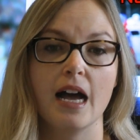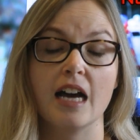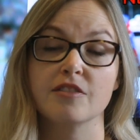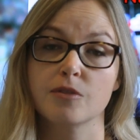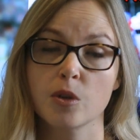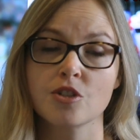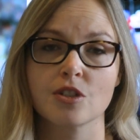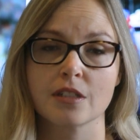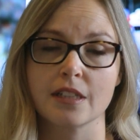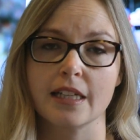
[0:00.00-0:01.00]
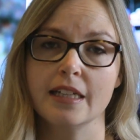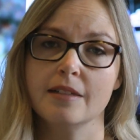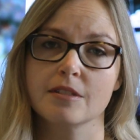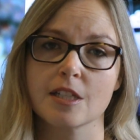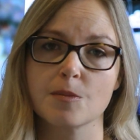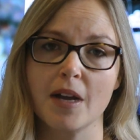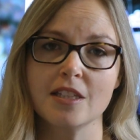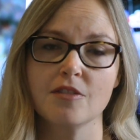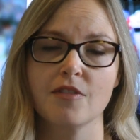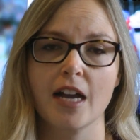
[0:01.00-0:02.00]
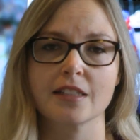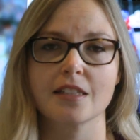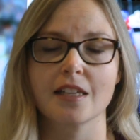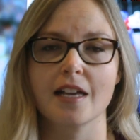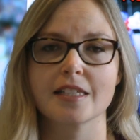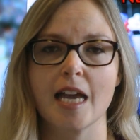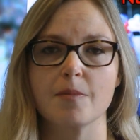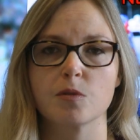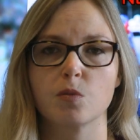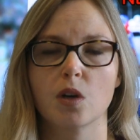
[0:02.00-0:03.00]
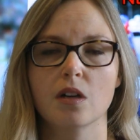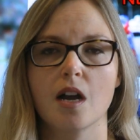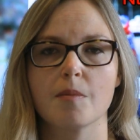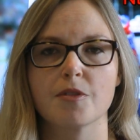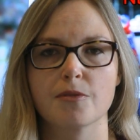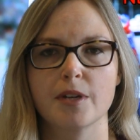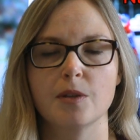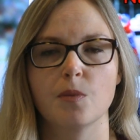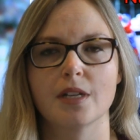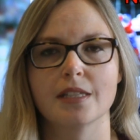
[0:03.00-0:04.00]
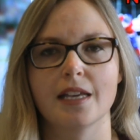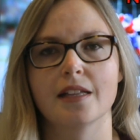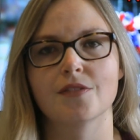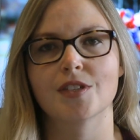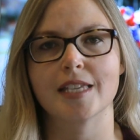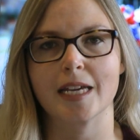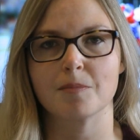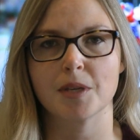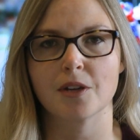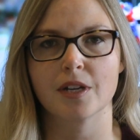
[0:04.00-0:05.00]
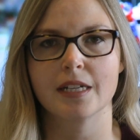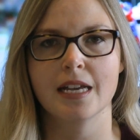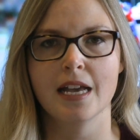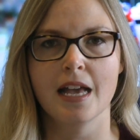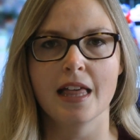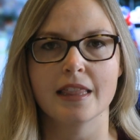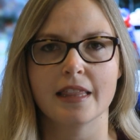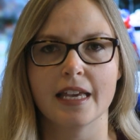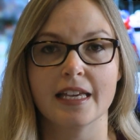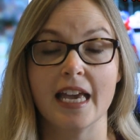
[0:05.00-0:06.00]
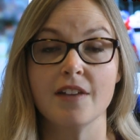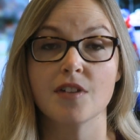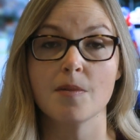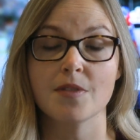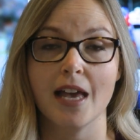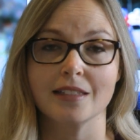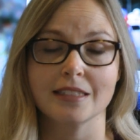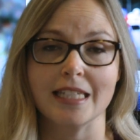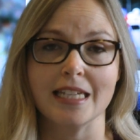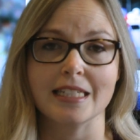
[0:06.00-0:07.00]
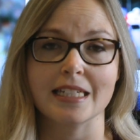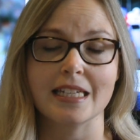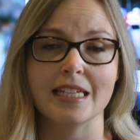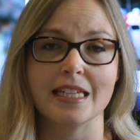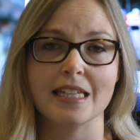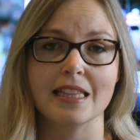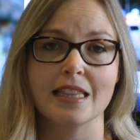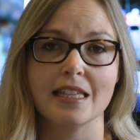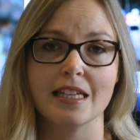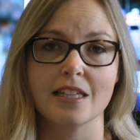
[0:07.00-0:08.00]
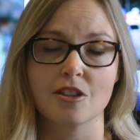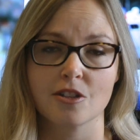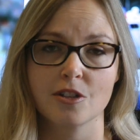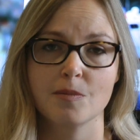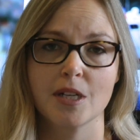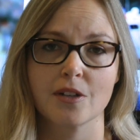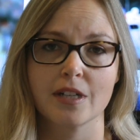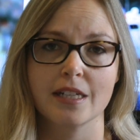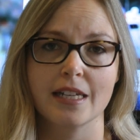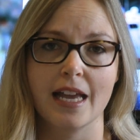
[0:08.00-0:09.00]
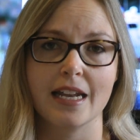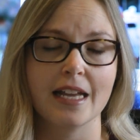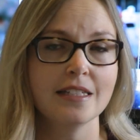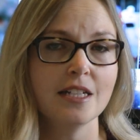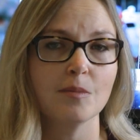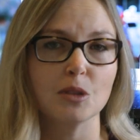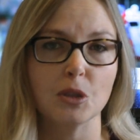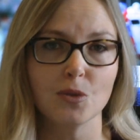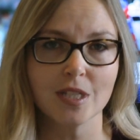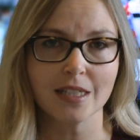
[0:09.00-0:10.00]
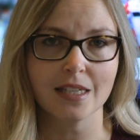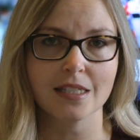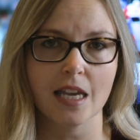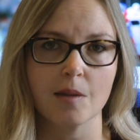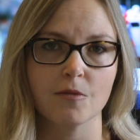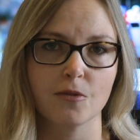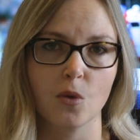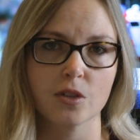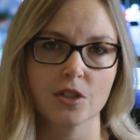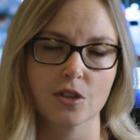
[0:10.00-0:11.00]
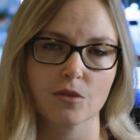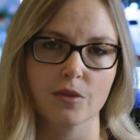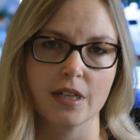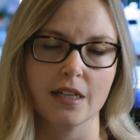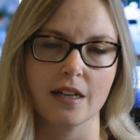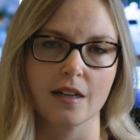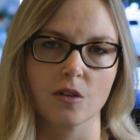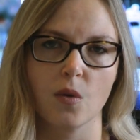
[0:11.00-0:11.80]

Unfortunately, despite the fact that the IceCaps were up 3-1 at the end of the second period, they gave up that lead in the third period and ended up losing this game 4-3.